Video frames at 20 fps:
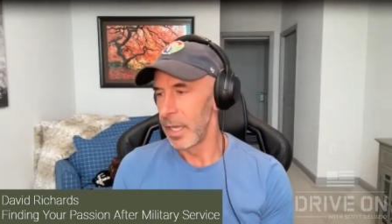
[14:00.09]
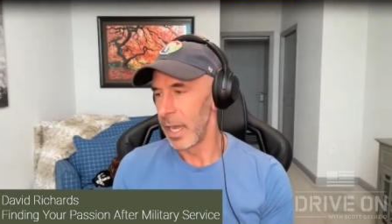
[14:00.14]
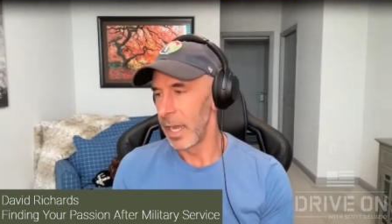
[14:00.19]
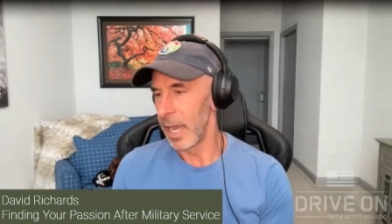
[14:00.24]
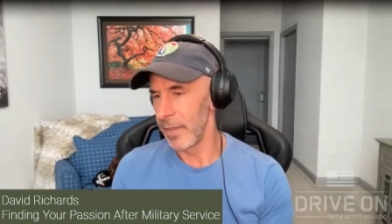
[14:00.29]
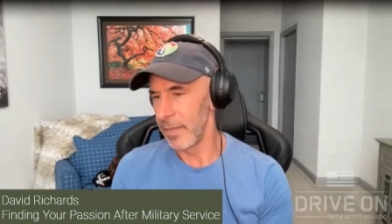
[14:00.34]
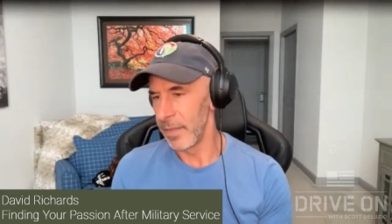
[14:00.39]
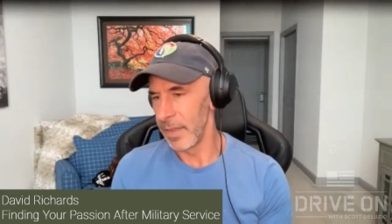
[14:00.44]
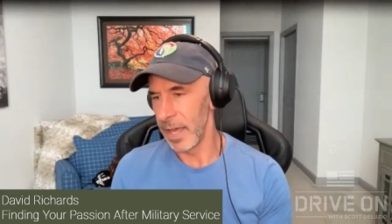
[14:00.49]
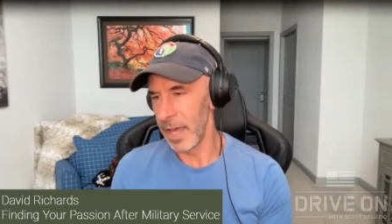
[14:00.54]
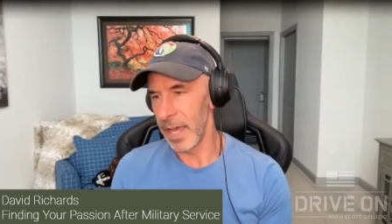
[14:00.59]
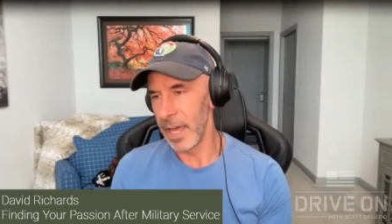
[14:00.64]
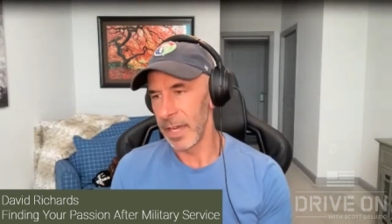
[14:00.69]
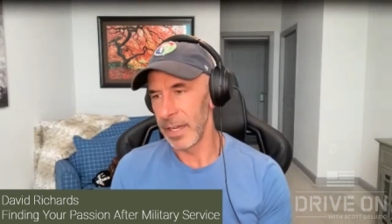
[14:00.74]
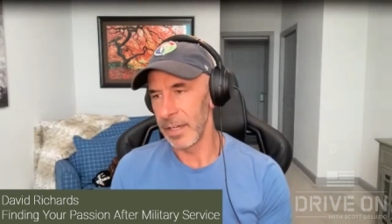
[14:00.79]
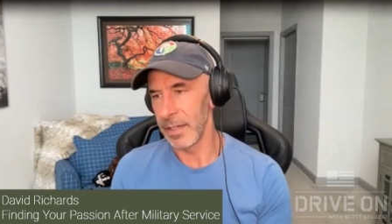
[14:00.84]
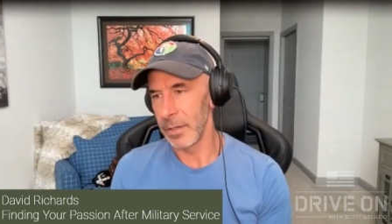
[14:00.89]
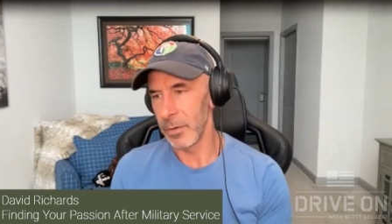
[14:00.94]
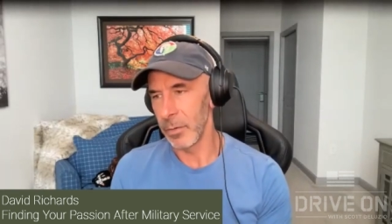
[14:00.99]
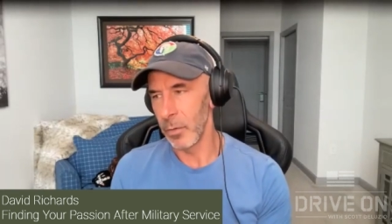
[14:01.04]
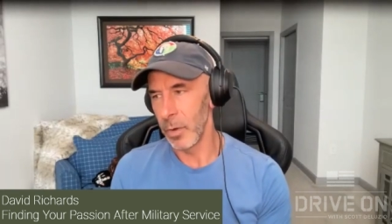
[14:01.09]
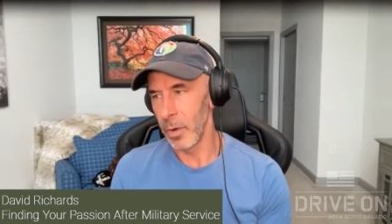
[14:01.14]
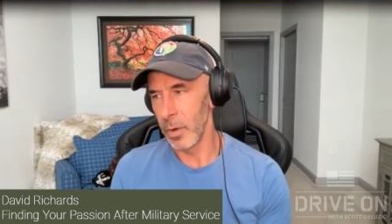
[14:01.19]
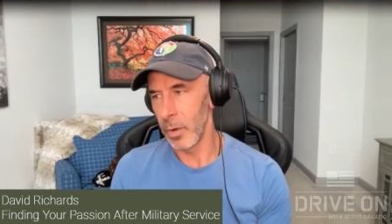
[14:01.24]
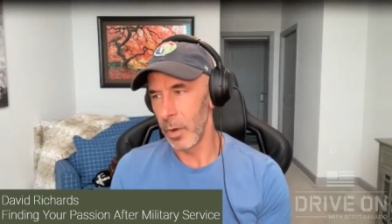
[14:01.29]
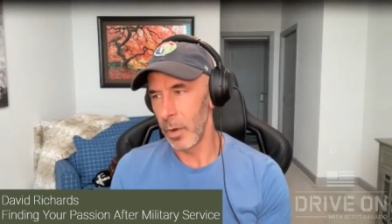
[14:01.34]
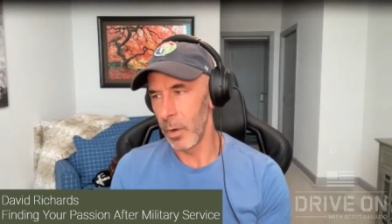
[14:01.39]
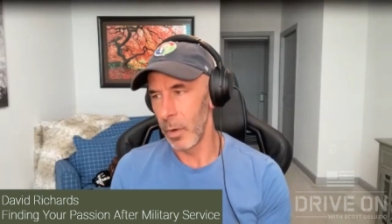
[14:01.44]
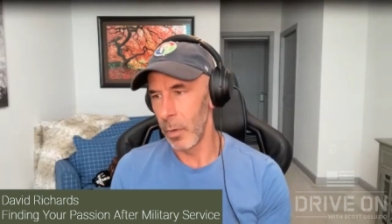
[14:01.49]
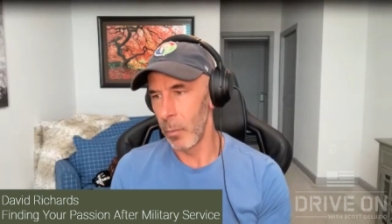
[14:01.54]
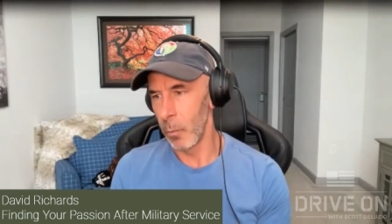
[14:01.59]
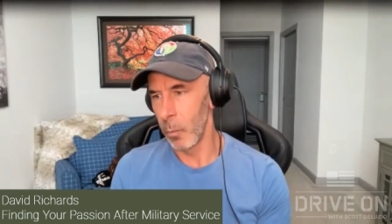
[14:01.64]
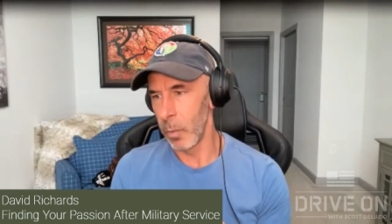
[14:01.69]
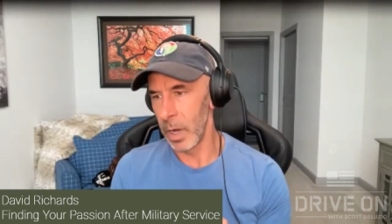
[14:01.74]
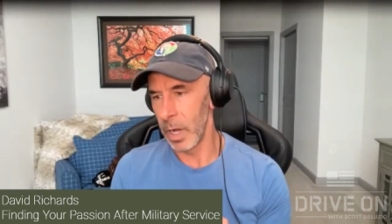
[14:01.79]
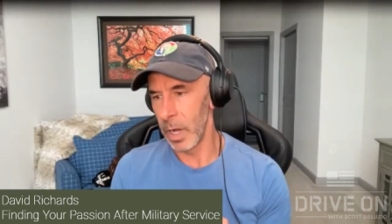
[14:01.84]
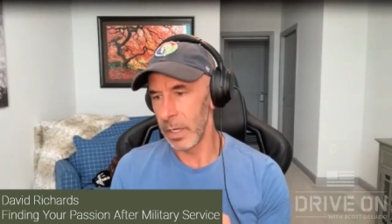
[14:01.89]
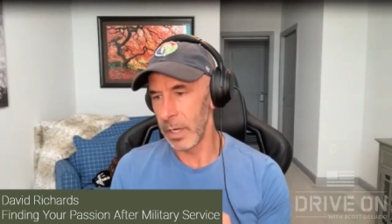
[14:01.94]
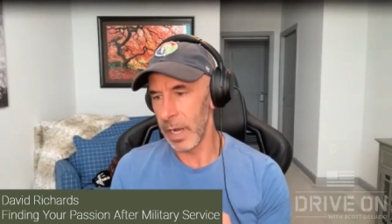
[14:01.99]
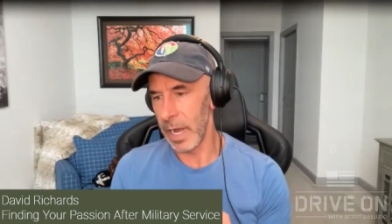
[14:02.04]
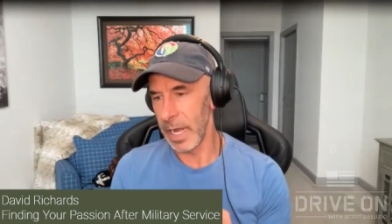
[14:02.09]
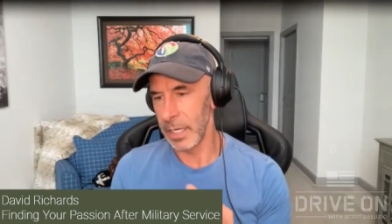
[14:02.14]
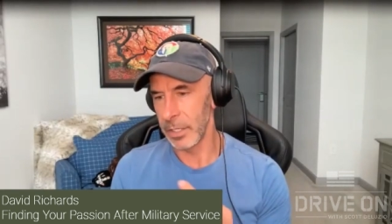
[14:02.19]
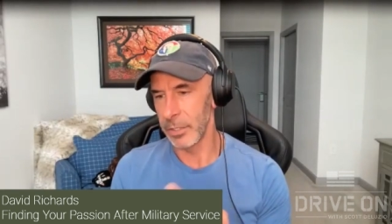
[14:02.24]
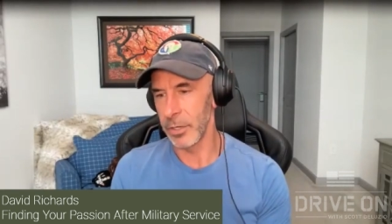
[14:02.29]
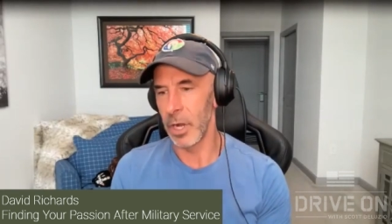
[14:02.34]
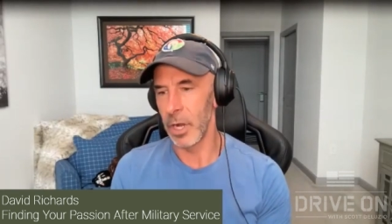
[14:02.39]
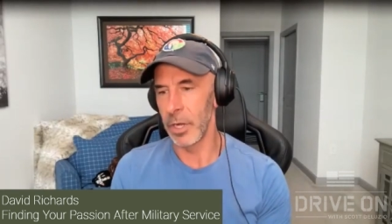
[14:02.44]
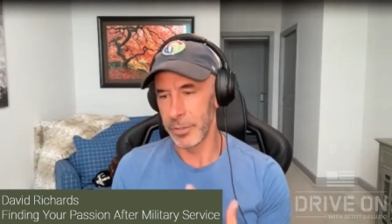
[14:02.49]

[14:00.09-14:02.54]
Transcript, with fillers: and then one I had gone